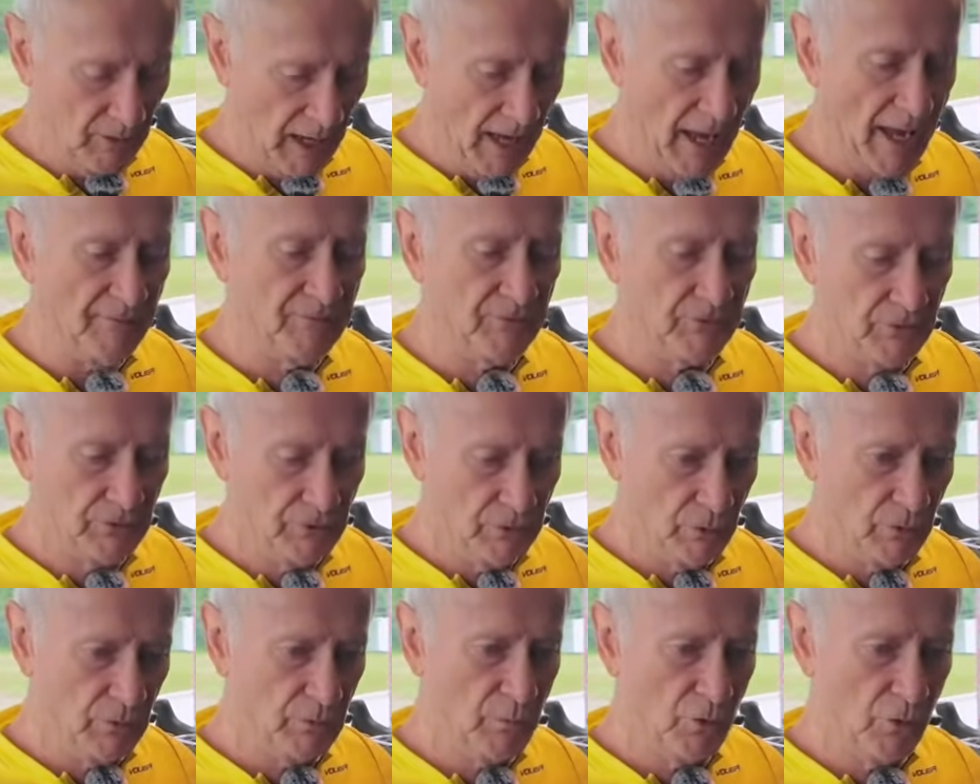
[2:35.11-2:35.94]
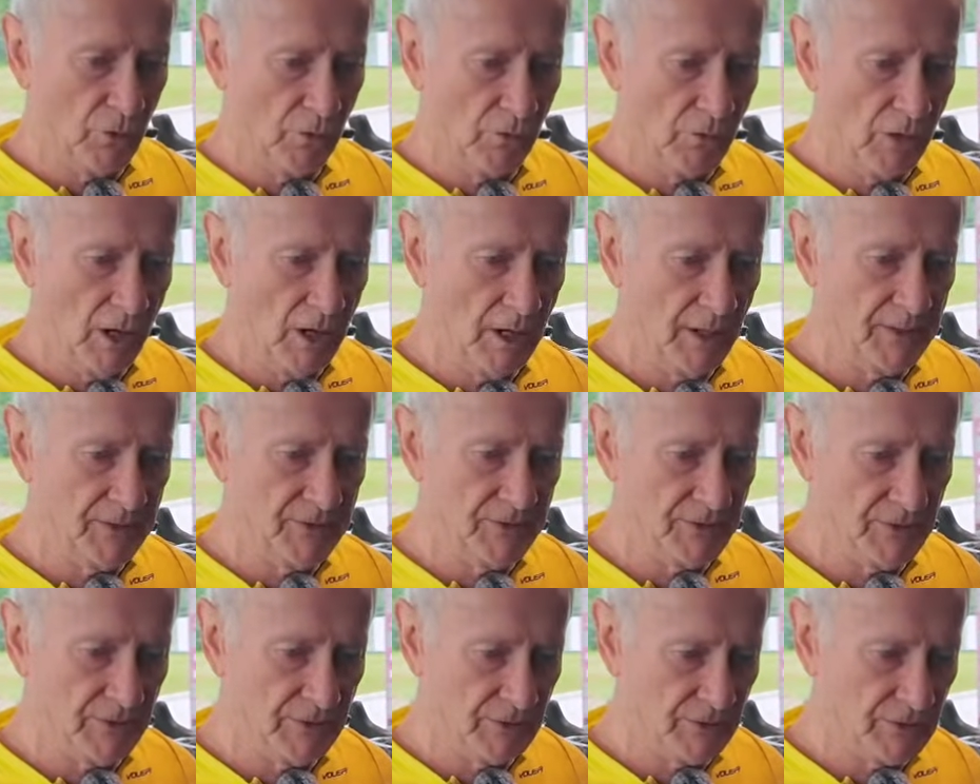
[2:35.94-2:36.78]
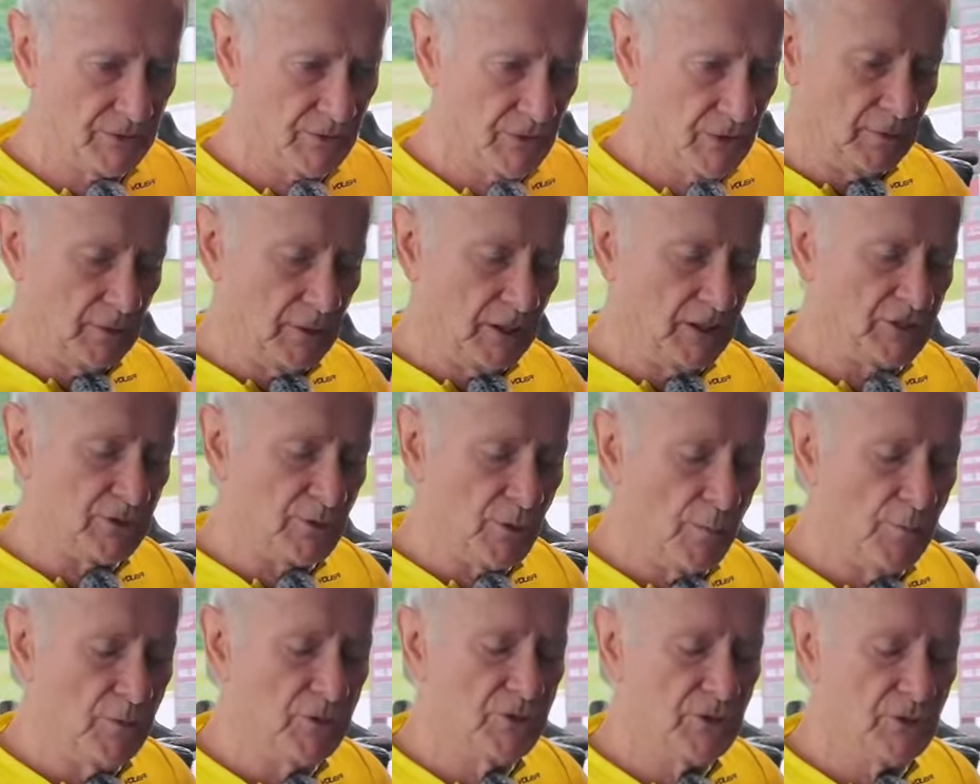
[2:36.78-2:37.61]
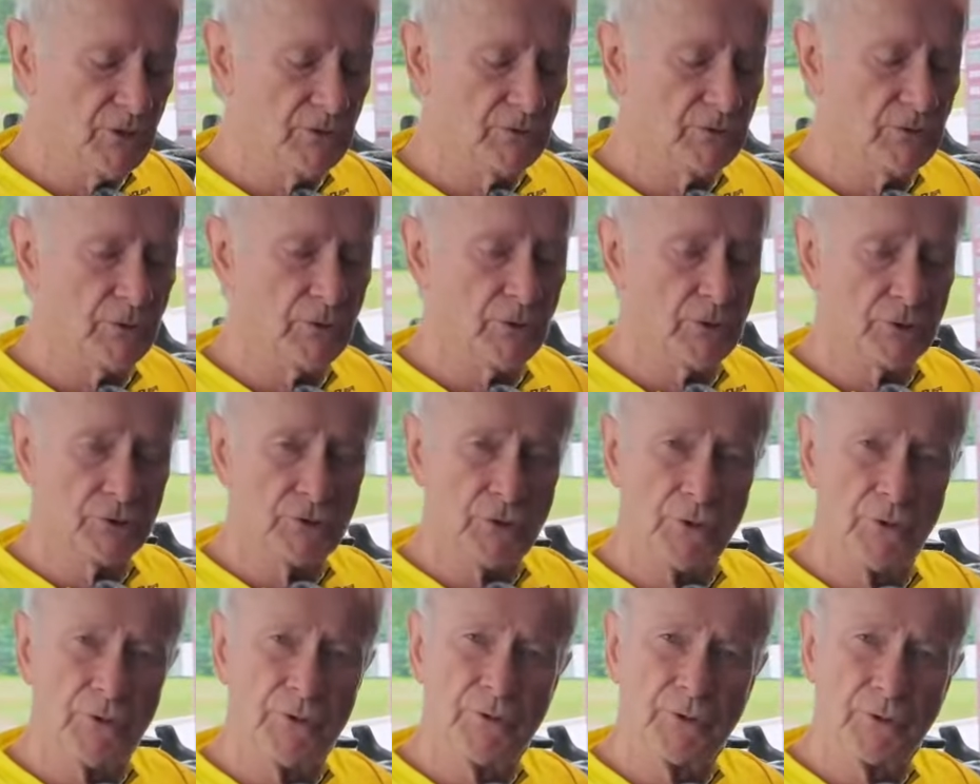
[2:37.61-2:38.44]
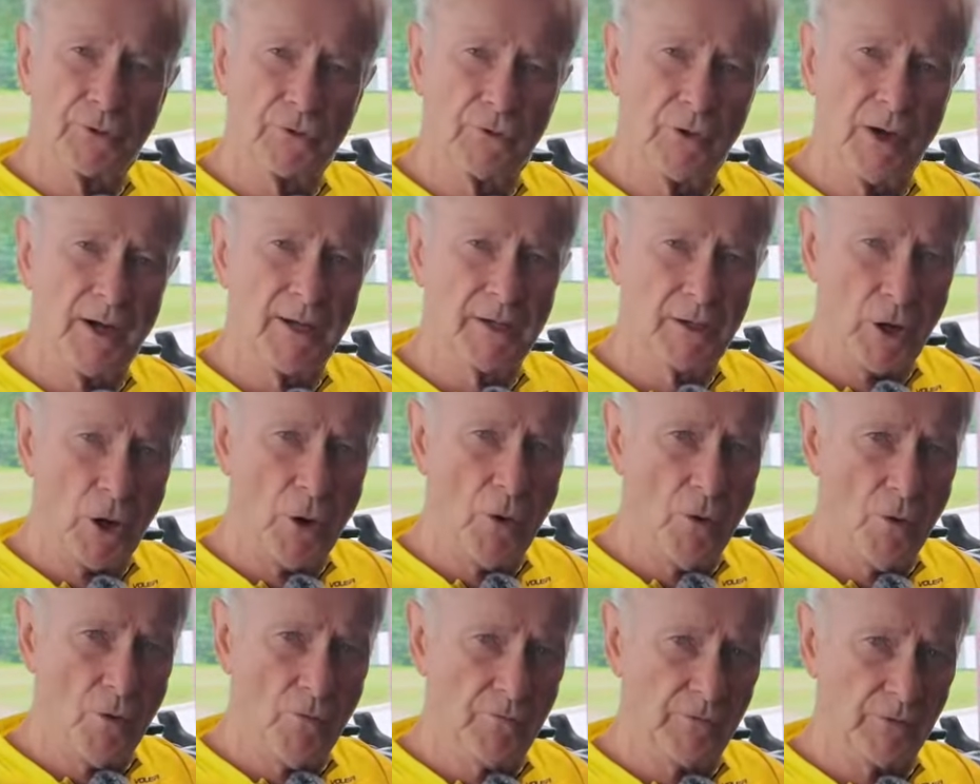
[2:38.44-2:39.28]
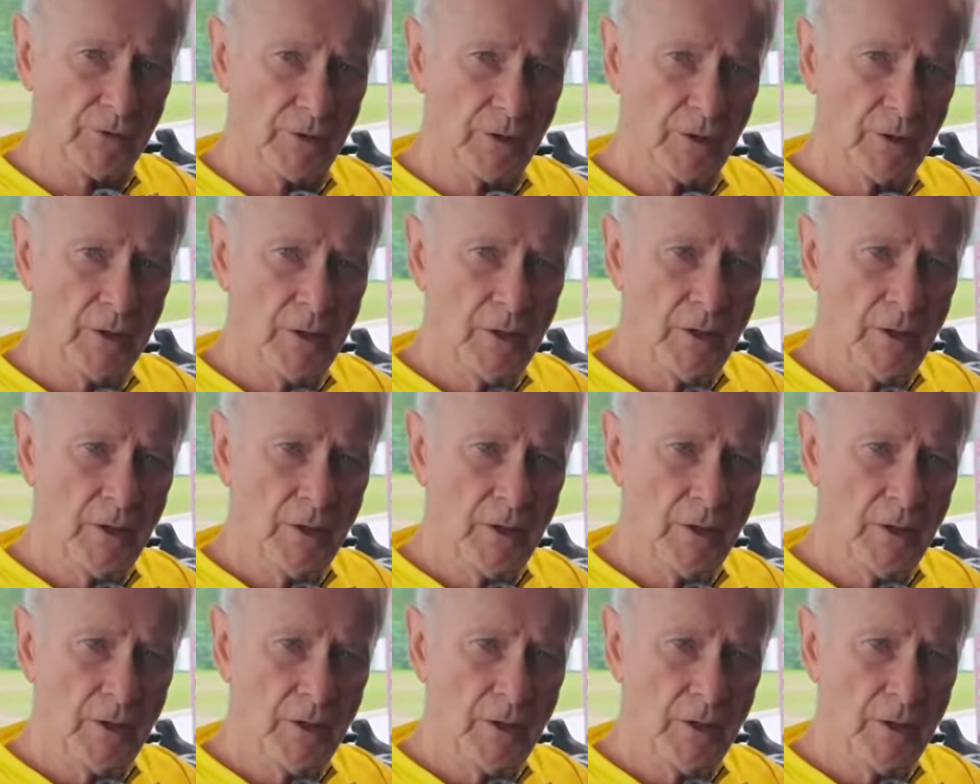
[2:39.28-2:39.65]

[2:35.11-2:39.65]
after doing more rides is it's so much easier to turn the crank over.